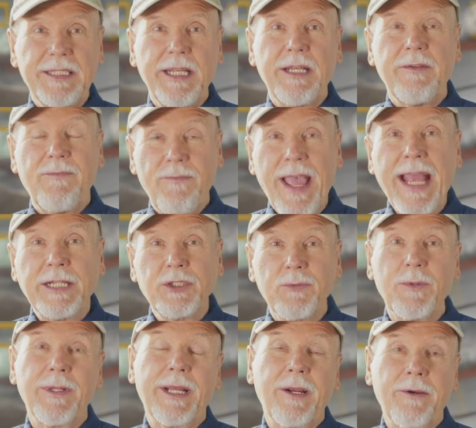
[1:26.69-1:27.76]
needed
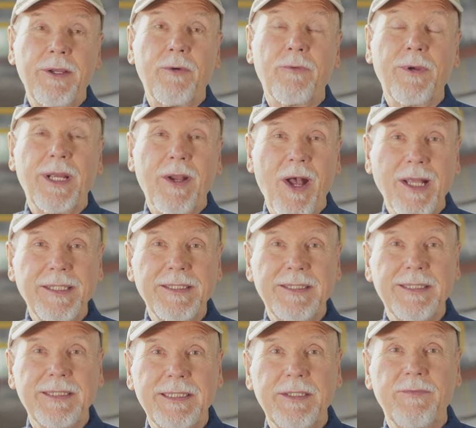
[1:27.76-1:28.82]
factual aerial reconnaissance